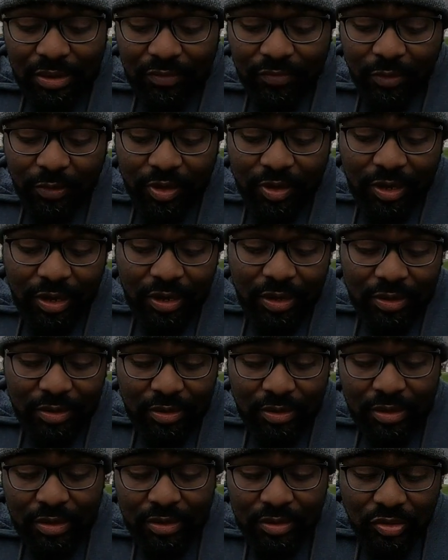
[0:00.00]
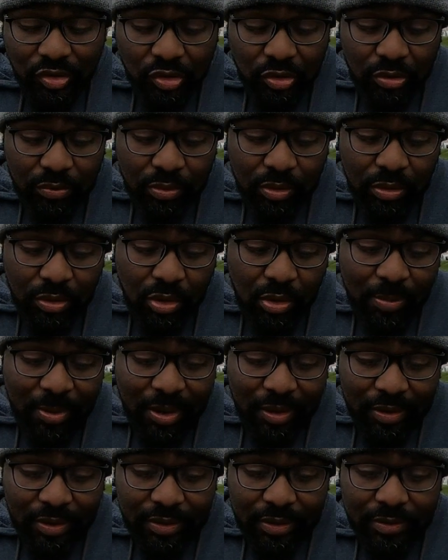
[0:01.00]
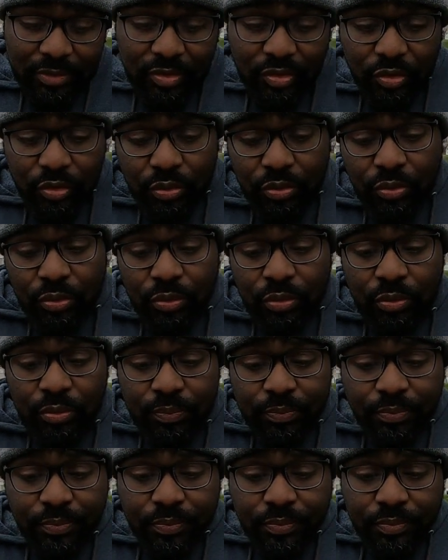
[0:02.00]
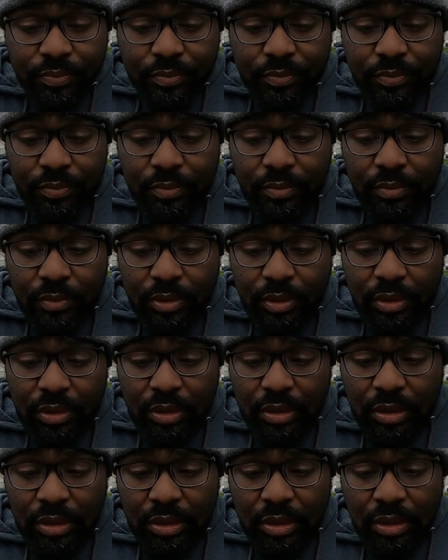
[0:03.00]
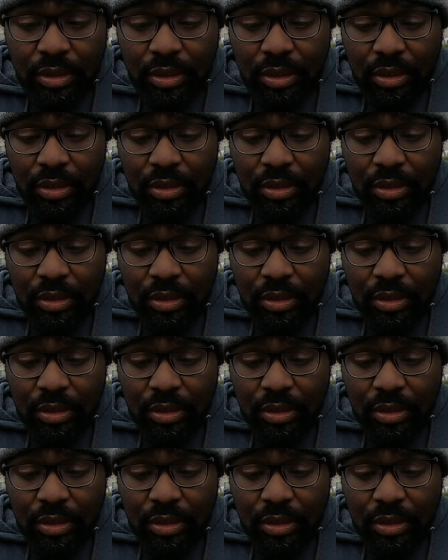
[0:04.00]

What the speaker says: I've already got it done. So we're going to go back into I'm